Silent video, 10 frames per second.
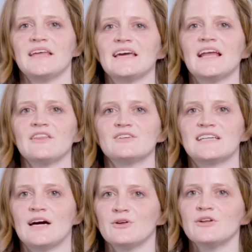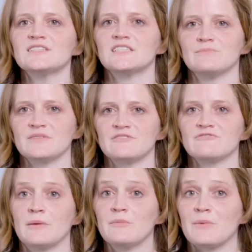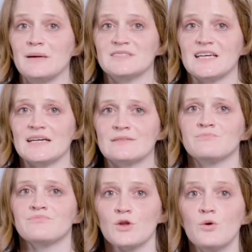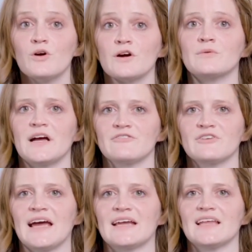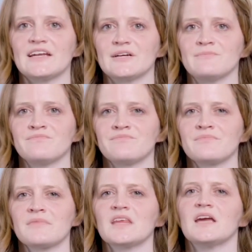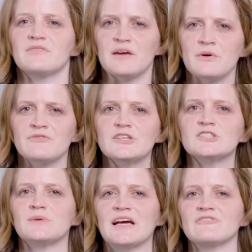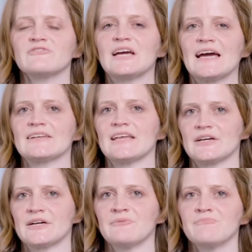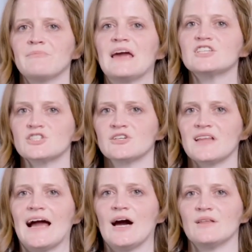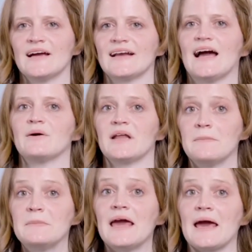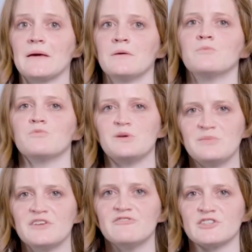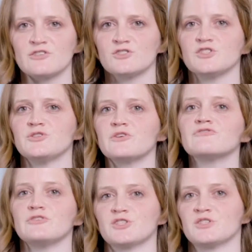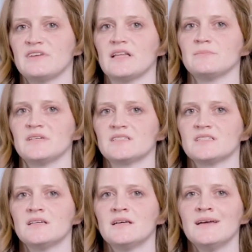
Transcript: They can either download our template from our website or write a freehand letter. If they prefer to write a freehand letter, make sure they outline how an MBA will be beneficial to your future development.